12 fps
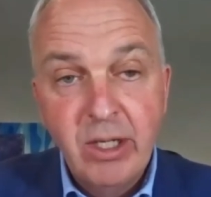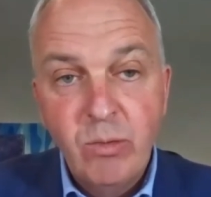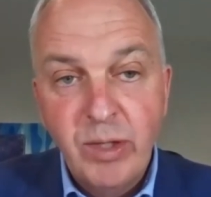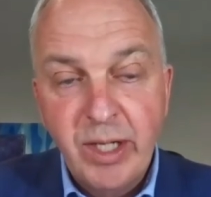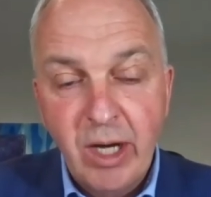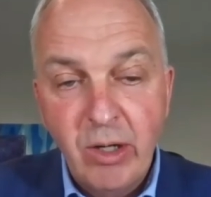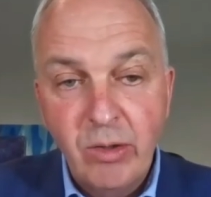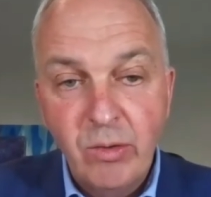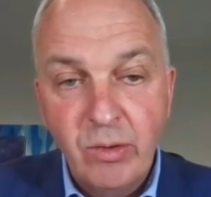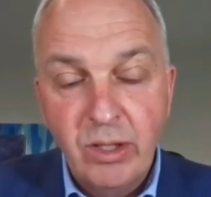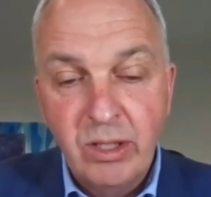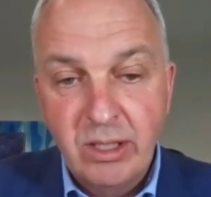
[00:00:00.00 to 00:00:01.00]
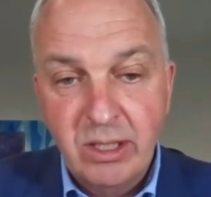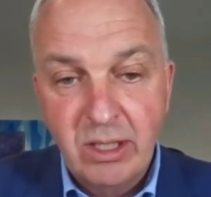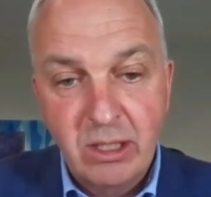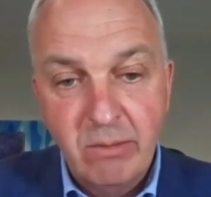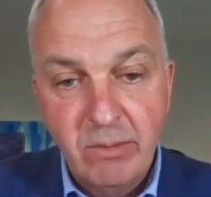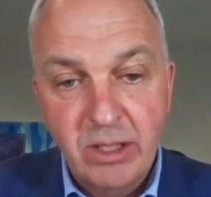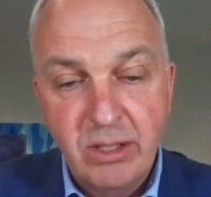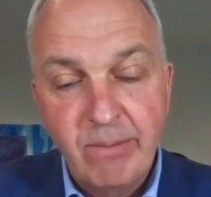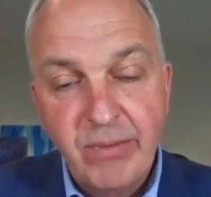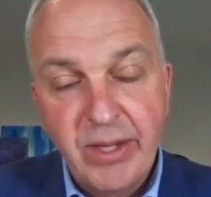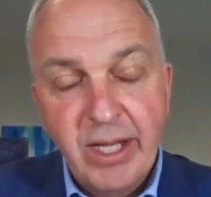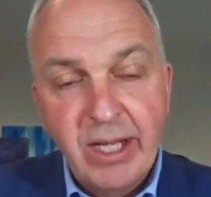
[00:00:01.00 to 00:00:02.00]
We know that the system
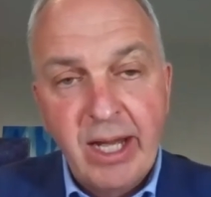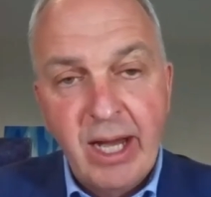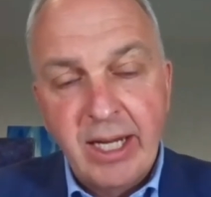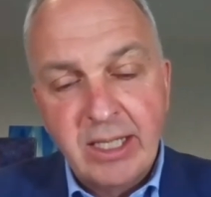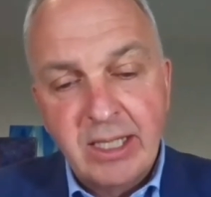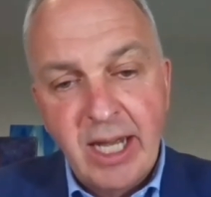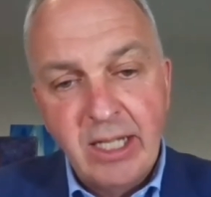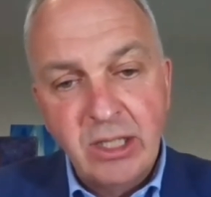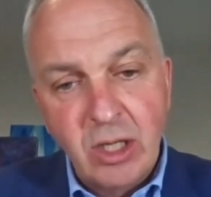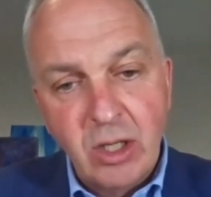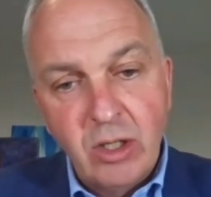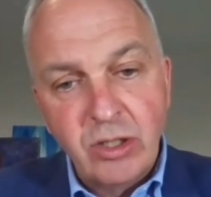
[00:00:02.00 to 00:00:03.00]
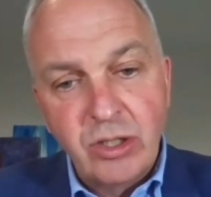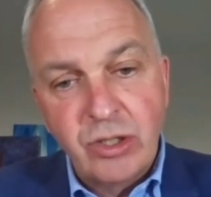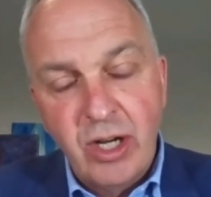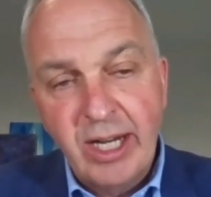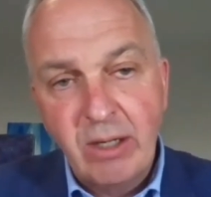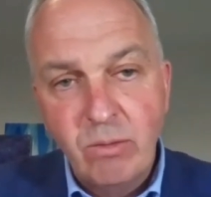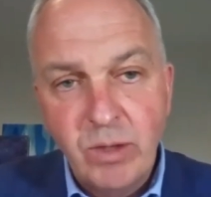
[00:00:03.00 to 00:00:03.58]
extends along strike.